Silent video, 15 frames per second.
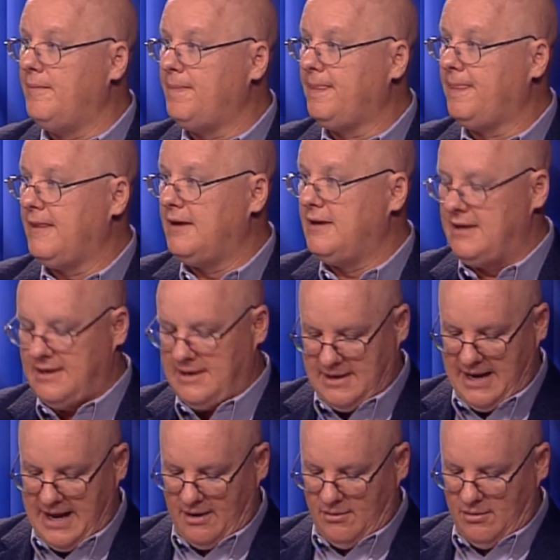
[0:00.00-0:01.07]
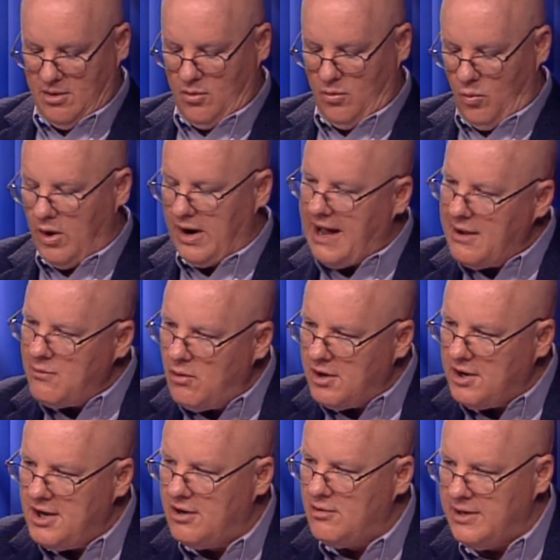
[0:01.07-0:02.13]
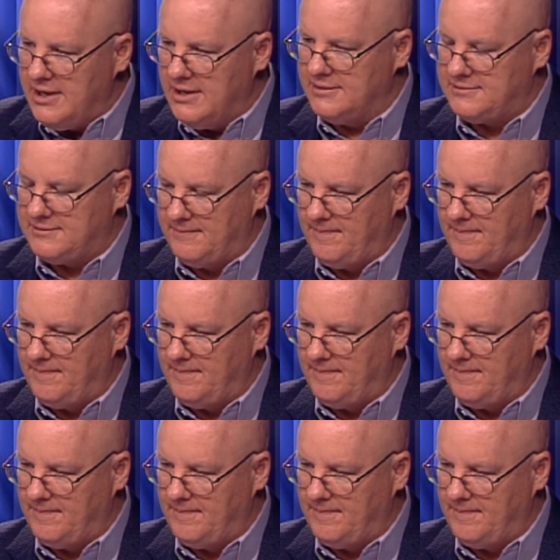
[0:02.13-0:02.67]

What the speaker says: Yes. Now, what I want to know is,